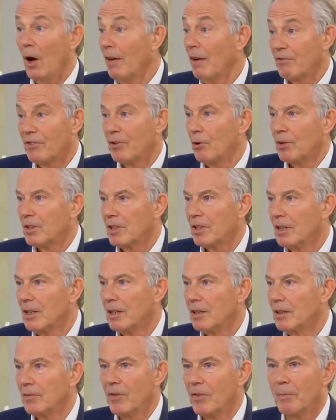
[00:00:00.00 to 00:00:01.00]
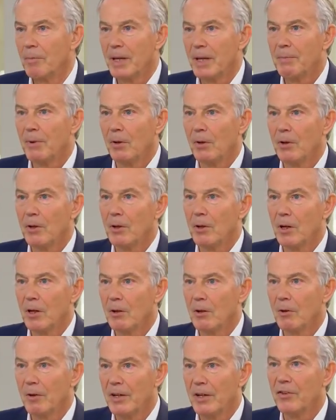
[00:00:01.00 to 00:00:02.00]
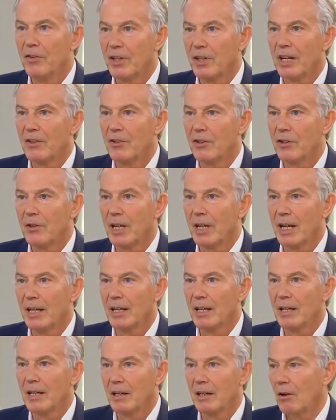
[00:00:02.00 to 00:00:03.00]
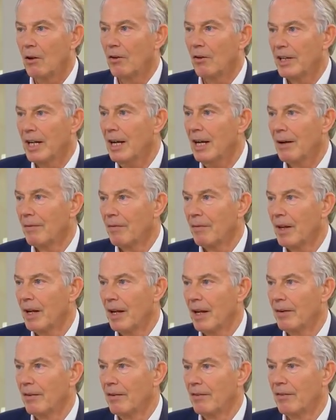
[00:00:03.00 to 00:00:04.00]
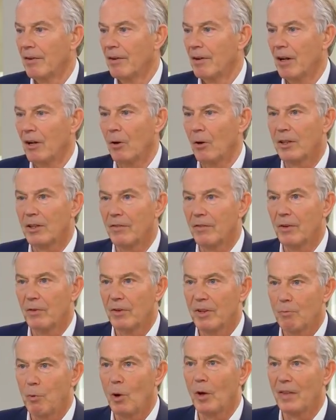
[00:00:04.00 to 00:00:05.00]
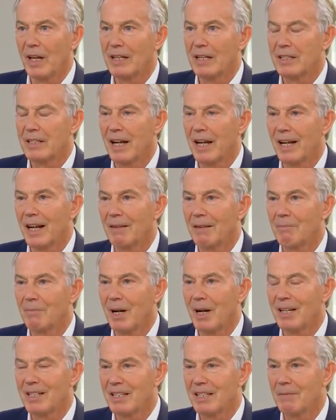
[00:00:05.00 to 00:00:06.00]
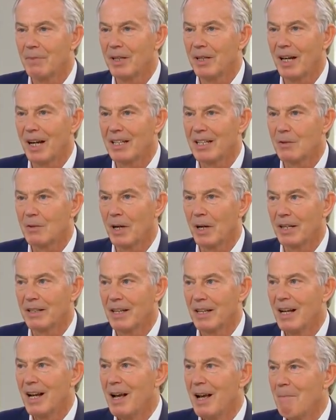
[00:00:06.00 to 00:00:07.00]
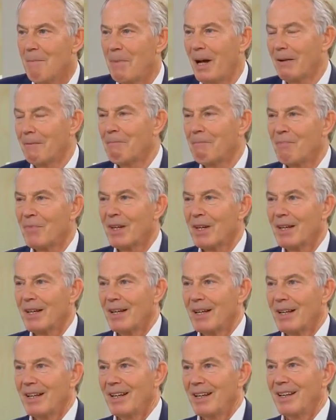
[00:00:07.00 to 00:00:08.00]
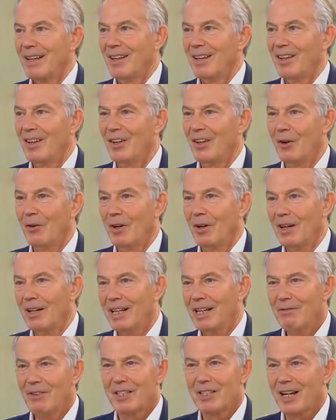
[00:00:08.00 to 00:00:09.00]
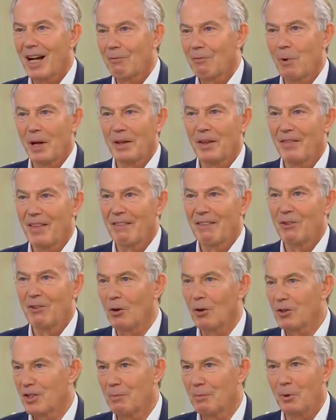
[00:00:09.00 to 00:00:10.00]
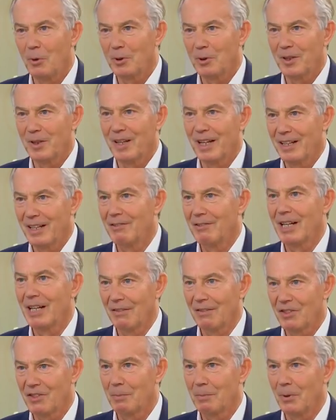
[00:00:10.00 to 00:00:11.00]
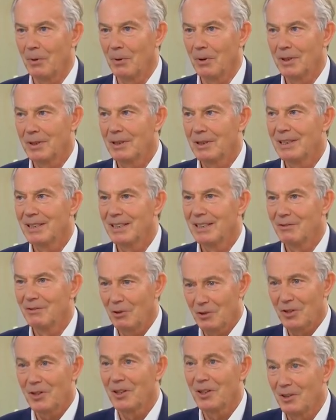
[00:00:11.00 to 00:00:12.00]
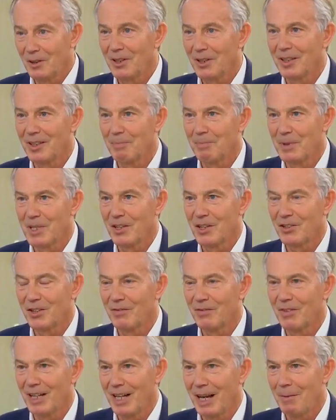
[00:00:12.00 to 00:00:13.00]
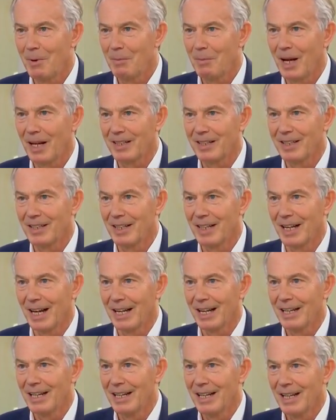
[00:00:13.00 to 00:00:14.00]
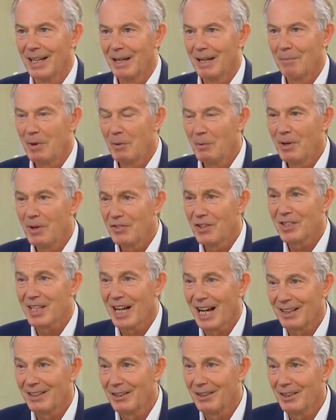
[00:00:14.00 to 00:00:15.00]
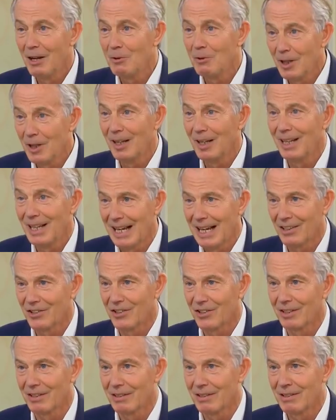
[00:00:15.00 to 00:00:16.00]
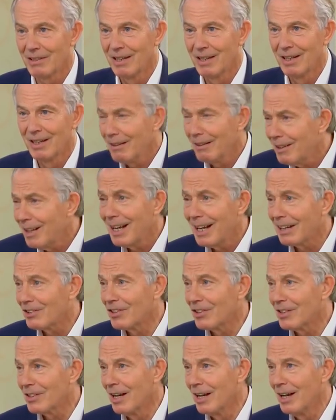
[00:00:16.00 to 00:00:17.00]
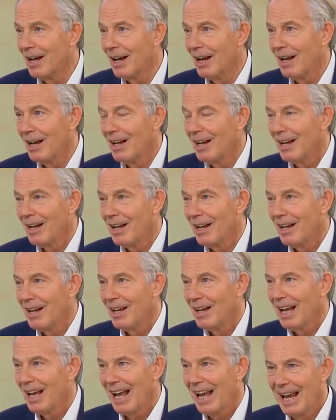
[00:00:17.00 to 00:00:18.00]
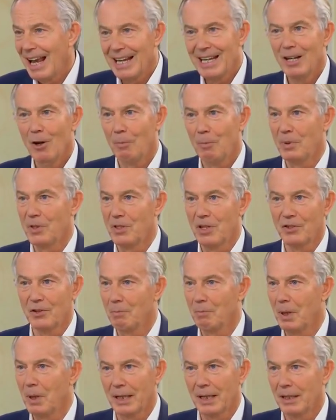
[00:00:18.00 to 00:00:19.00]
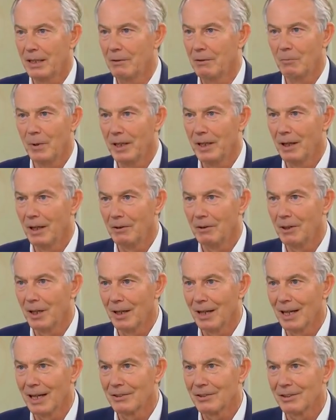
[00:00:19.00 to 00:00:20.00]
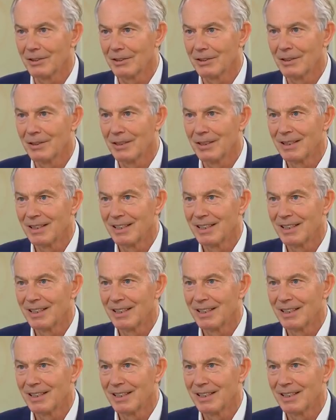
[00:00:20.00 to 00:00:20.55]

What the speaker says: I've talked to the people who are in Change UK a lot, yeah, and a lot of what they say I sympathise with. But, you know, leave aside whether they've got support or they don't have support, you've also got to look at the position of the Labour Party today. I mean, we've just had local elections. Local elections, any opposition party can win local elections.